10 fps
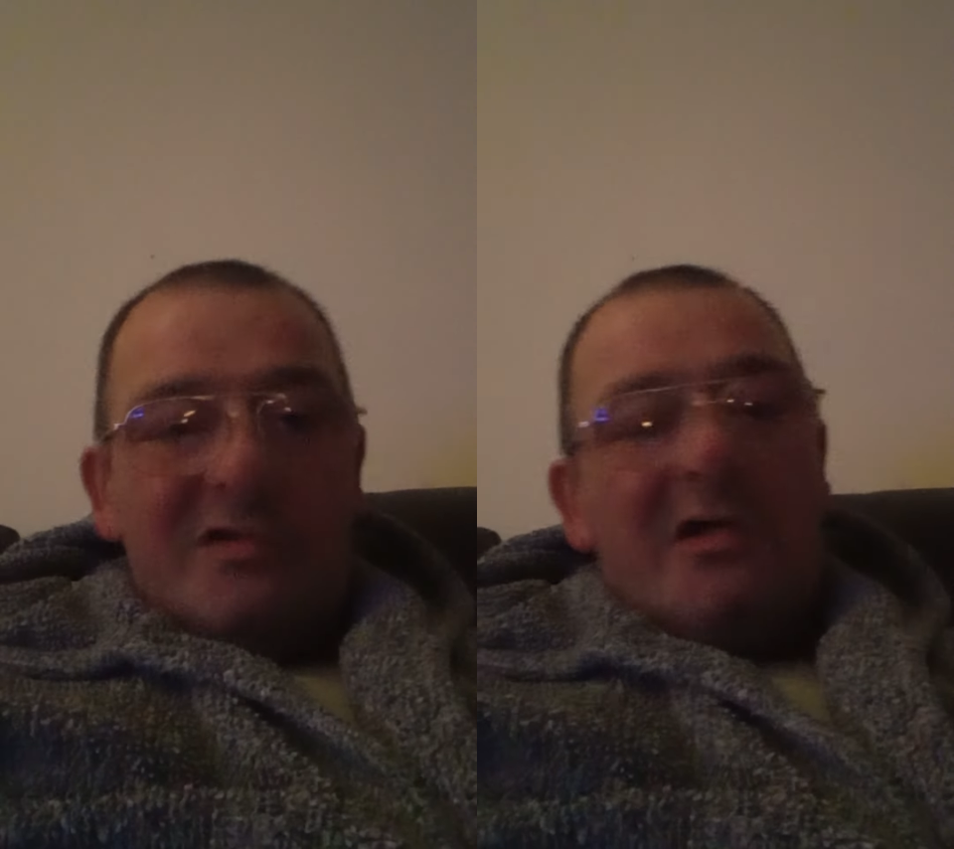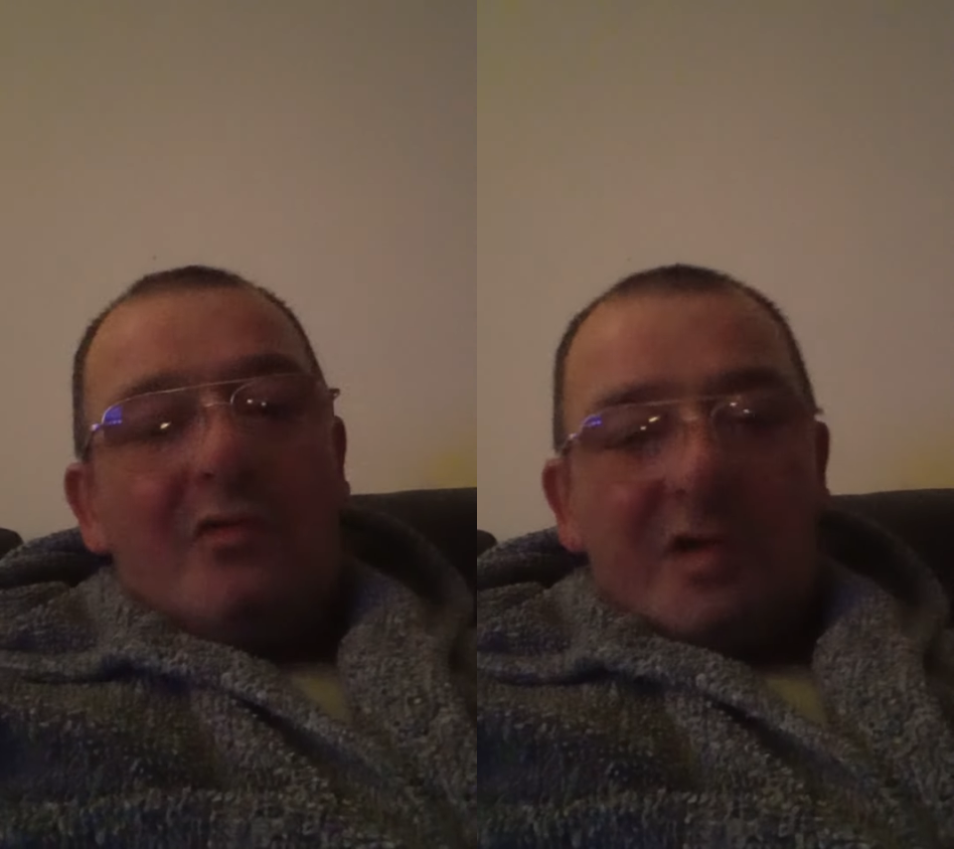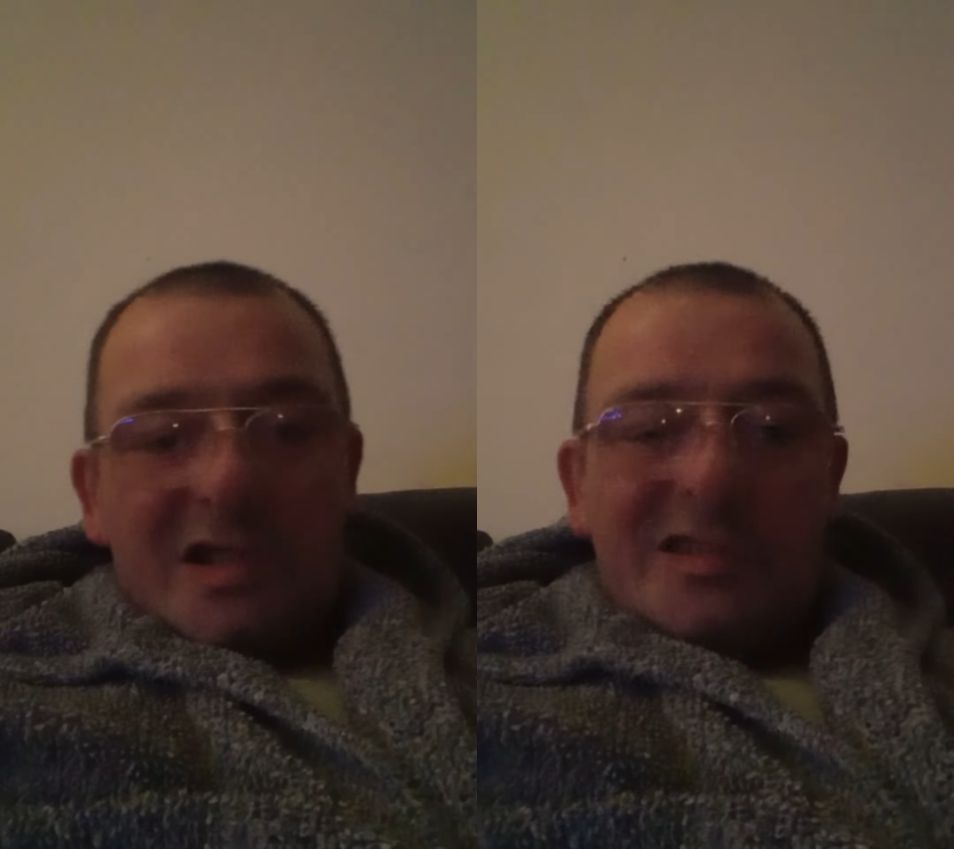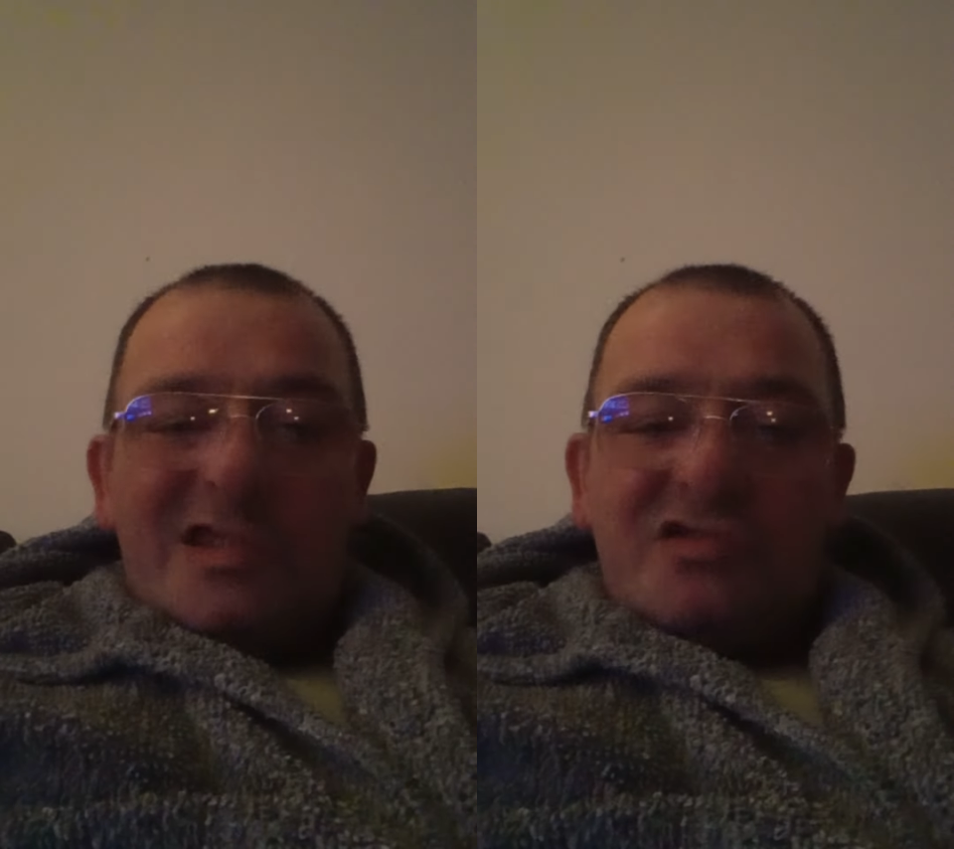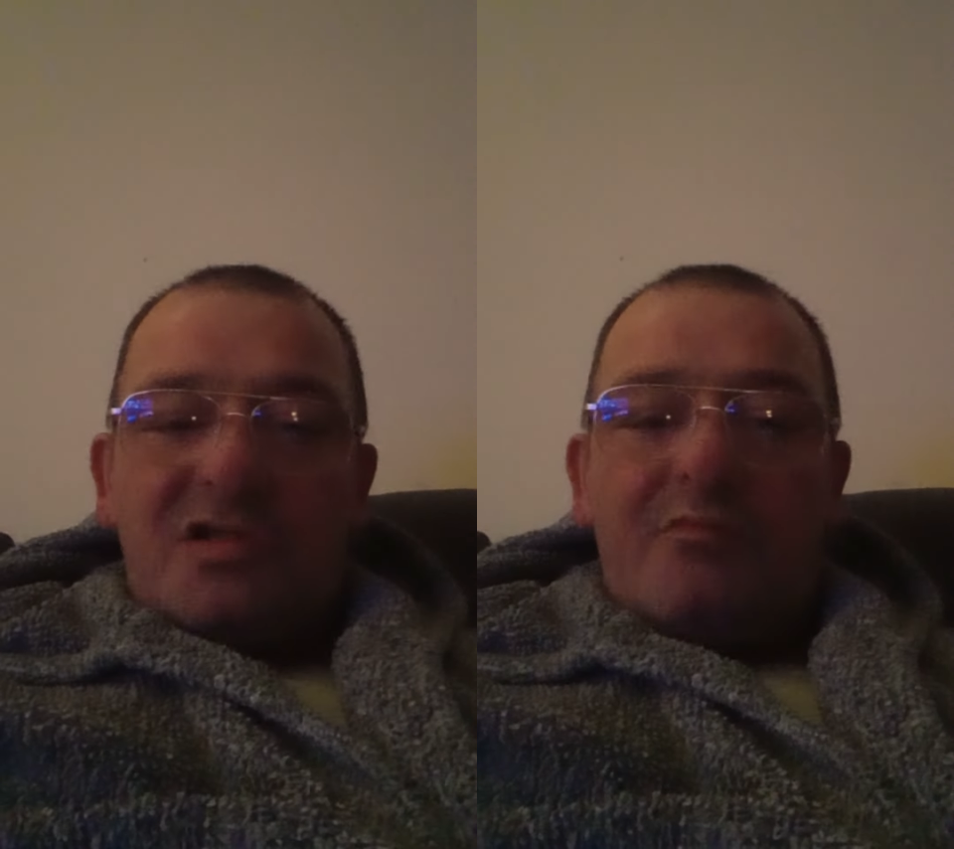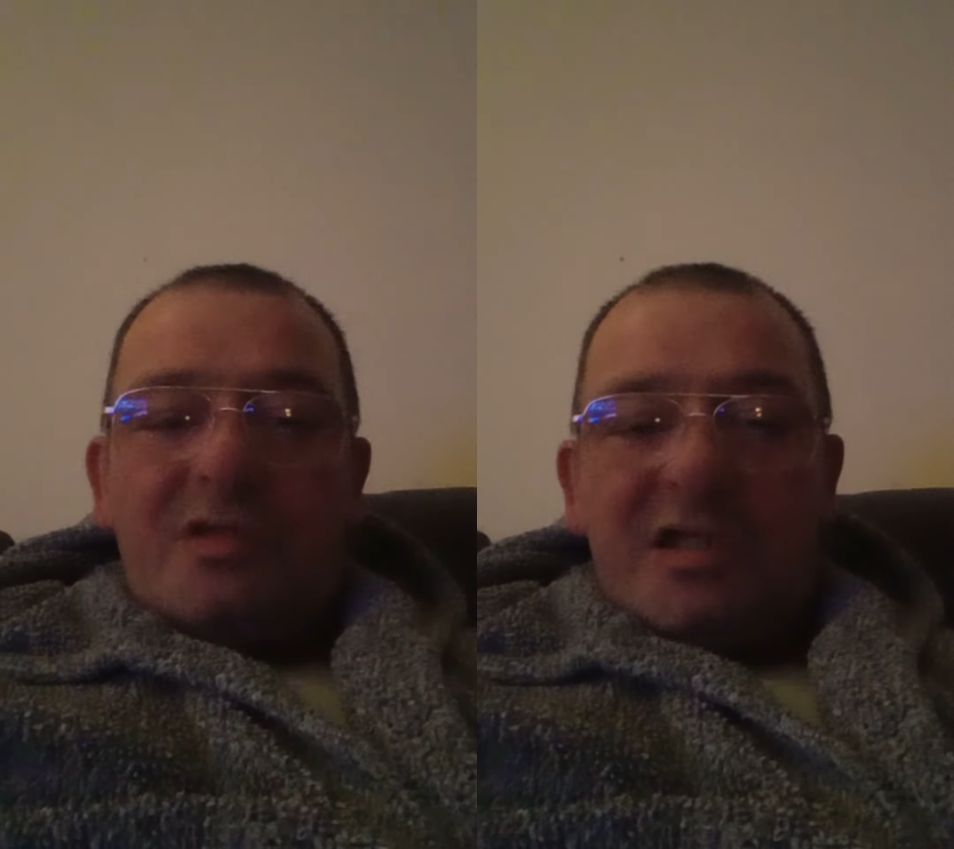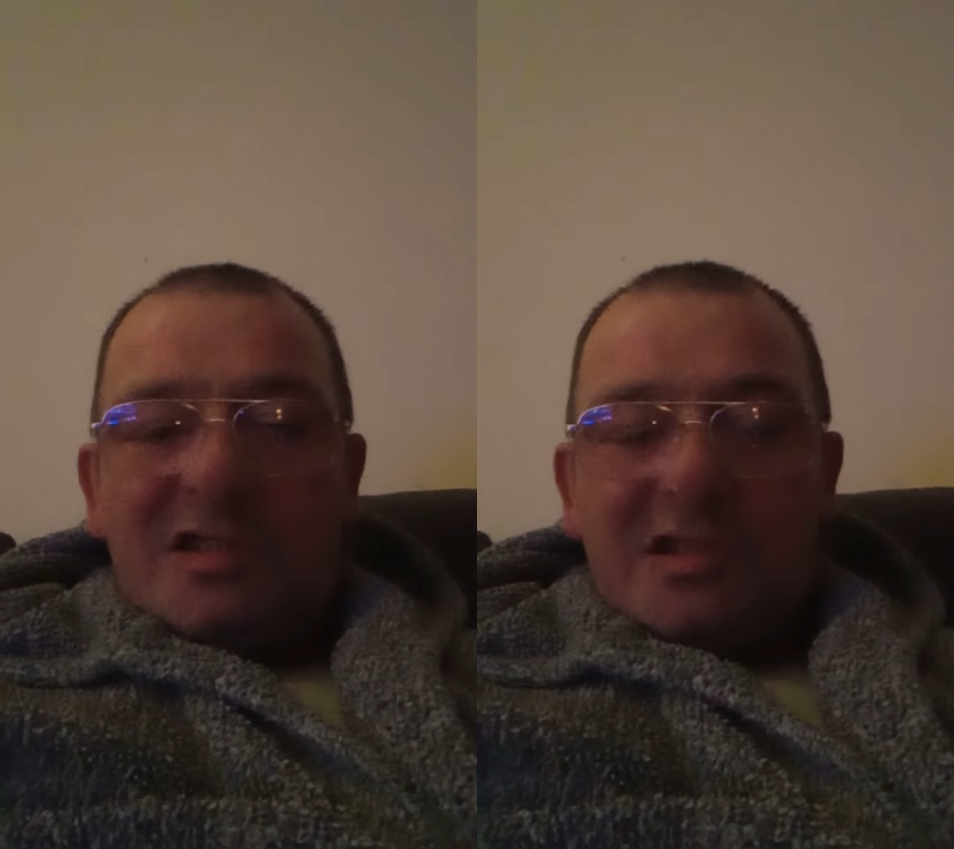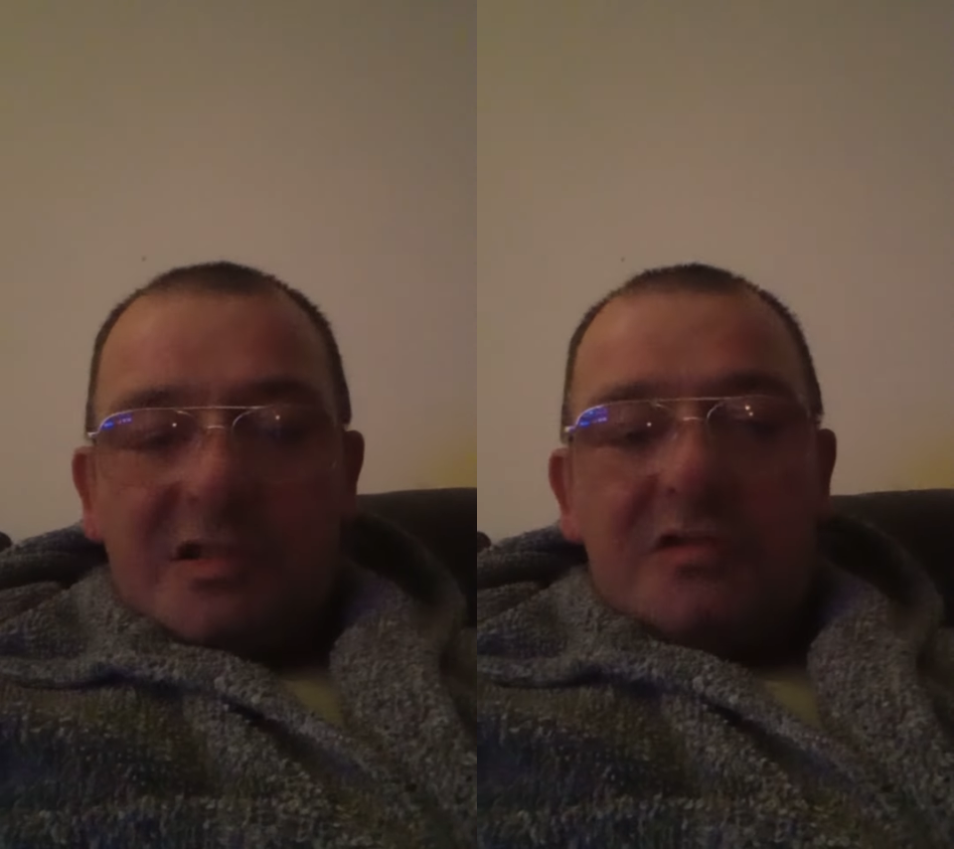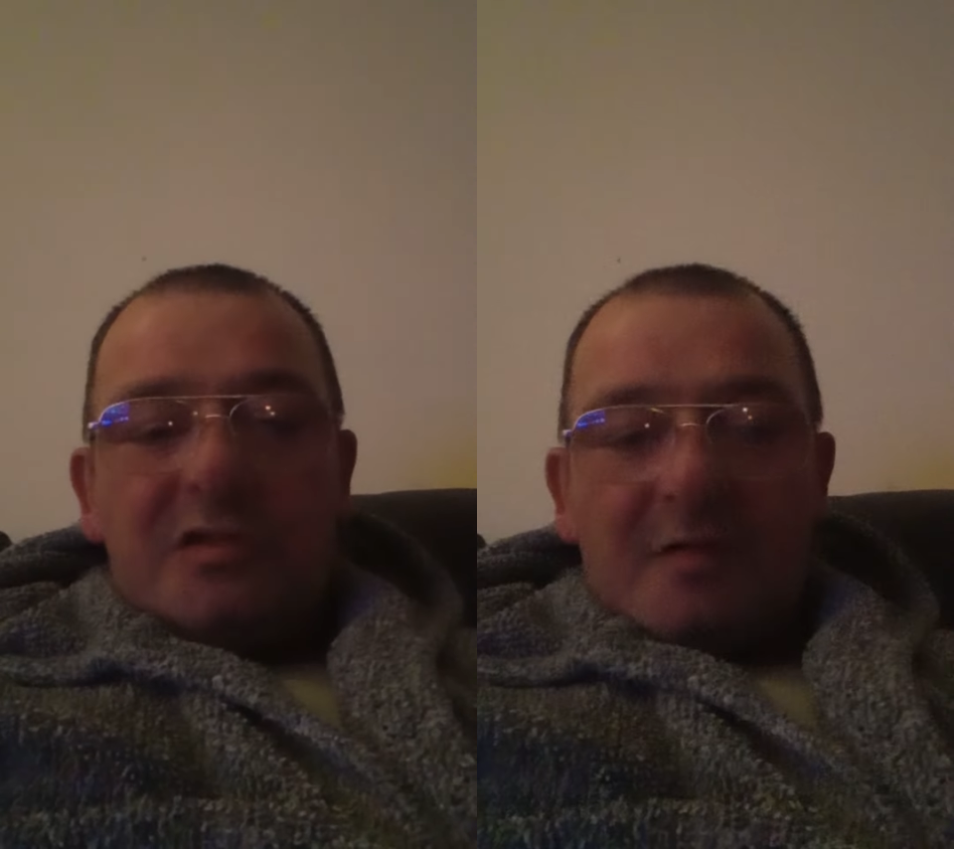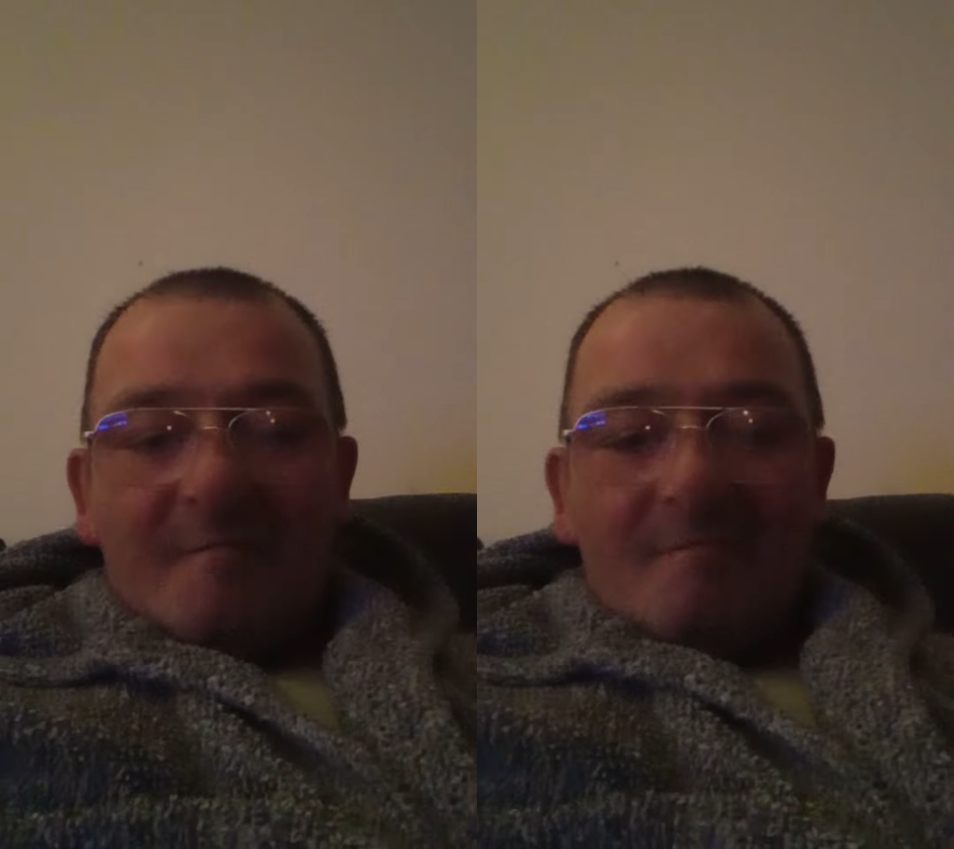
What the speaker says: but the old Regis are blagged.